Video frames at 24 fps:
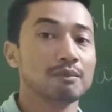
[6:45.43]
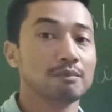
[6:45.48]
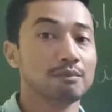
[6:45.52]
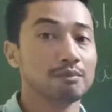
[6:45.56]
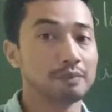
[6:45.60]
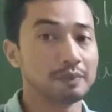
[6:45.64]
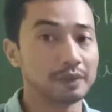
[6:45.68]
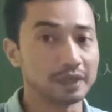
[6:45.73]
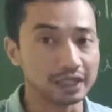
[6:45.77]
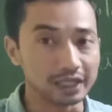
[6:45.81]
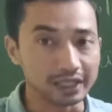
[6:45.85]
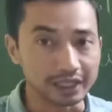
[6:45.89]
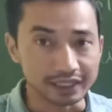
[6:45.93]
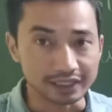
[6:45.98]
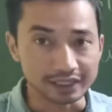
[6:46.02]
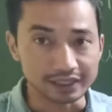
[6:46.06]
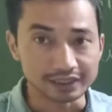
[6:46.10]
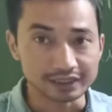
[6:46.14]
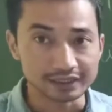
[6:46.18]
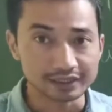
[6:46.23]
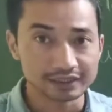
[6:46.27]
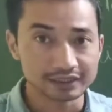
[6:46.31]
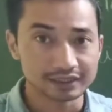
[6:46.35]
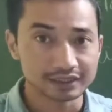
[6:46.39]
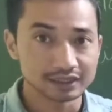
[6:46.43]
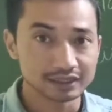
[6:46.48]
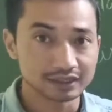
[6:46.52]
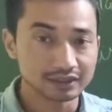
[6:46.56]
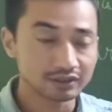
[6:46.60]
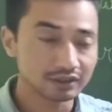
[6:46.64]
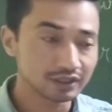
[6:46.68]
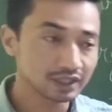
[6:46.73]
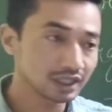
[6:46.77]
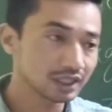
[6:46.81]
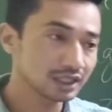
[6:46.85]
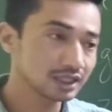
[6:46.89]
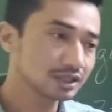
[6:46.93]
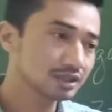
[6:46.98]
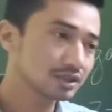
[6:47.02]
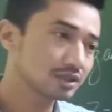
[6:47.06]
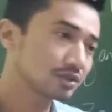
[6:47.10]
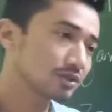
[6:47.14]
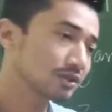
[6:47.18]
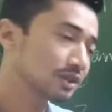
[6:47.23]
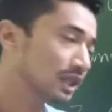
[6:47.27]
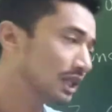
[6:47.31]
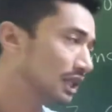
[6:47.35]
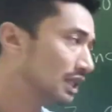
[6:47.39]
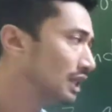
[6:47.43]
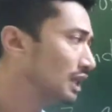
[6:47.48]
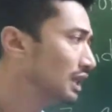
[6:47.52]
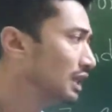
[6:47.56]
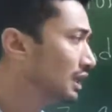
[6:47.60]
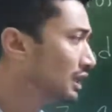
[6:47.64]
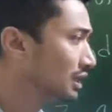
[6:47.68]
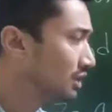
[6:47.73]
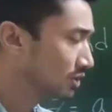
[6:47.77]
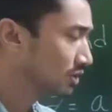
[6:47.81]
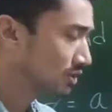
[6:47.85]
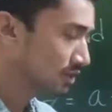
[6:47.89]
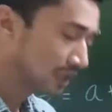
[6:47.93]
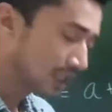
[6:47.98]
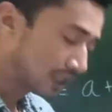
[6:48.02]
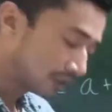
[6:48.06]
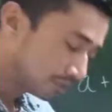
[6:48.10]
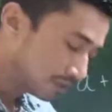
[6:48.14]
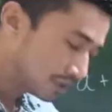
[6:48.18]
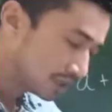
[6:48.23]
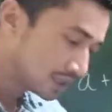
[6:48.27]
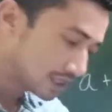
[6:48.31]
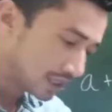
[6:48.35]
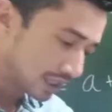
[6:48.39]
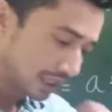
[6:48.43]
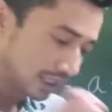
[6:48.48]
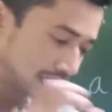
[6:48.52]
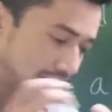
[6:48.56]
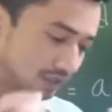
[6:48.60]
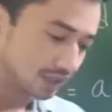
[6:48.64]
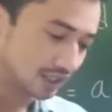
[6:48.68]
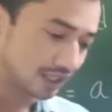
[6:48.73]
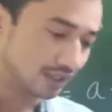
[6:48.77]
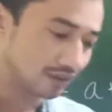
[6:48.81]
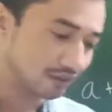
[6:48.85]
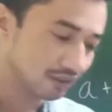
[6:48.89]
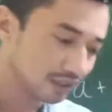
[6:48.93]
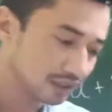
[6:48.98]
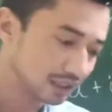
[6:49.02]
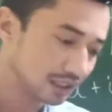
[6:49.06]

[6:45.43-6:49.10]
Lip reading: Plane. Okay, so that means in general,